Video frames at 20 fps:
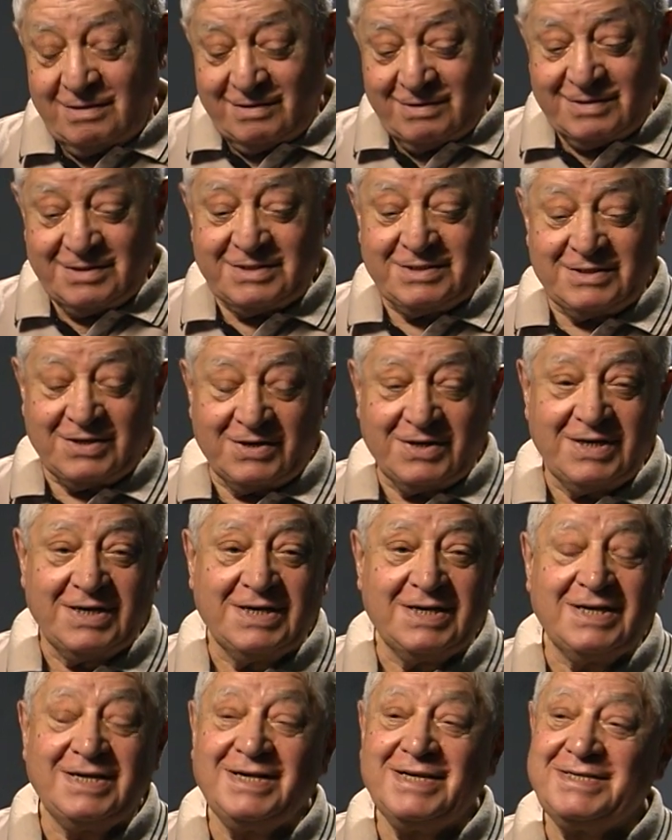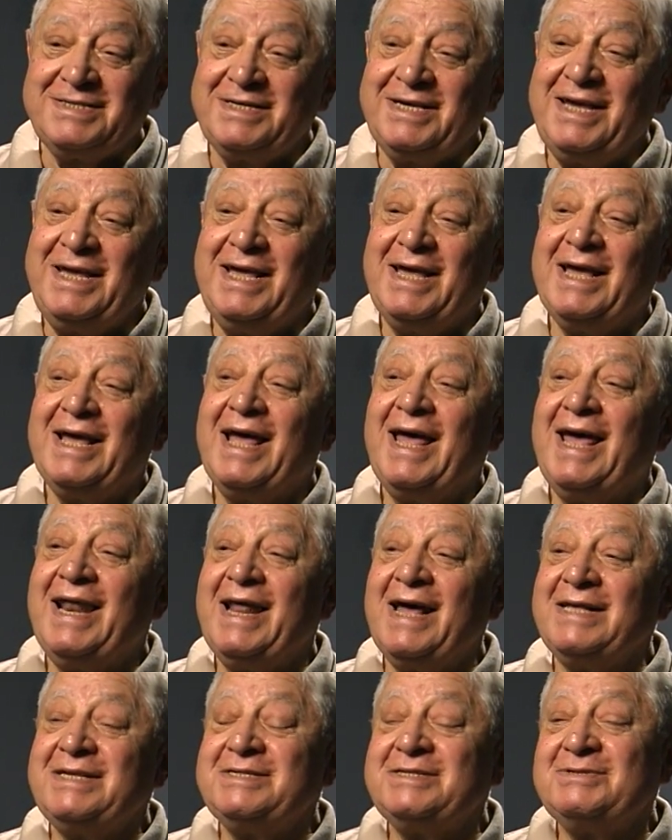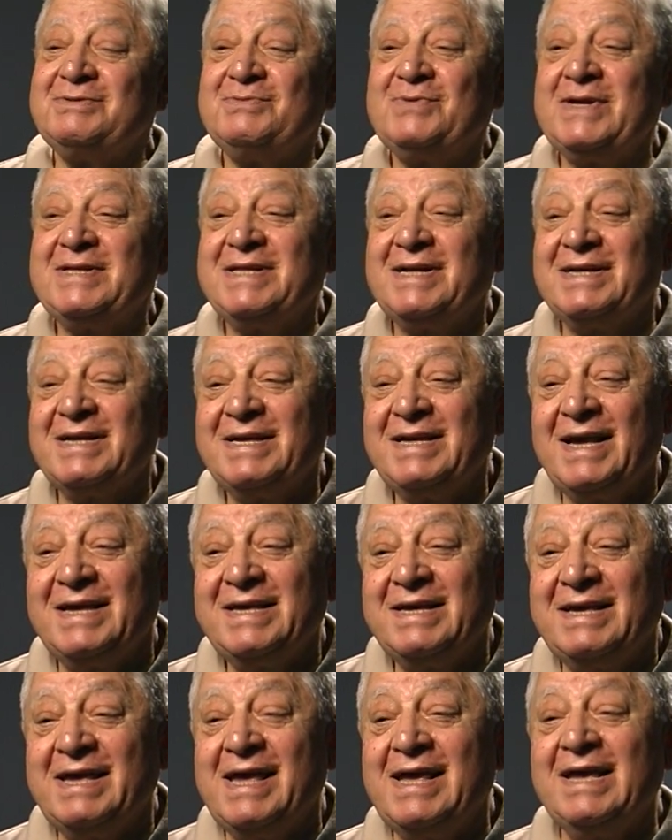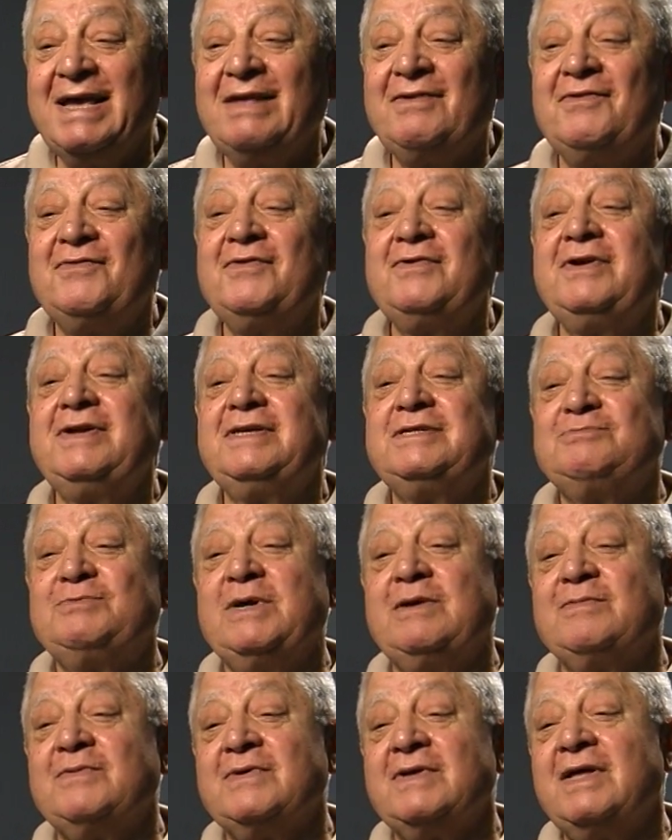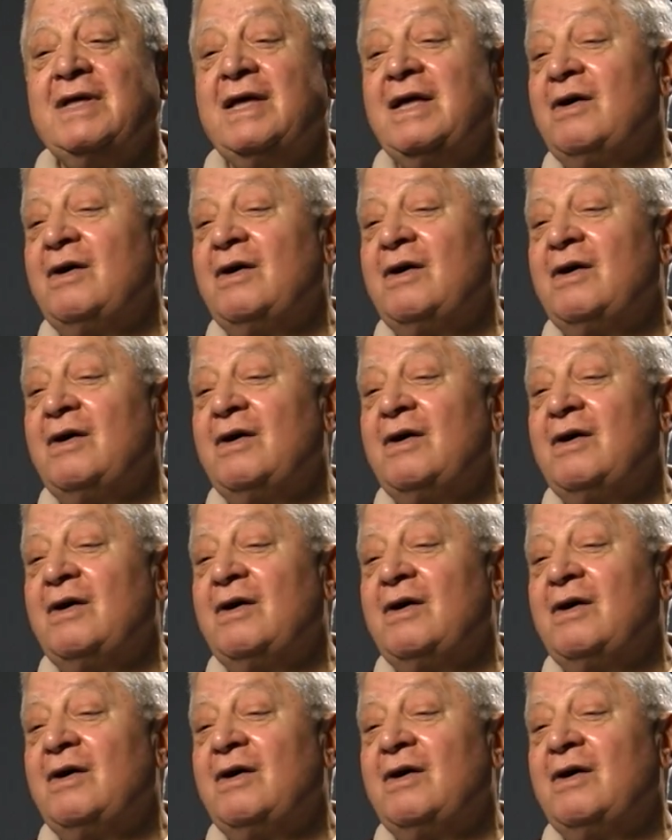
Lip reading: So you see, and that's what you can't get through to these people.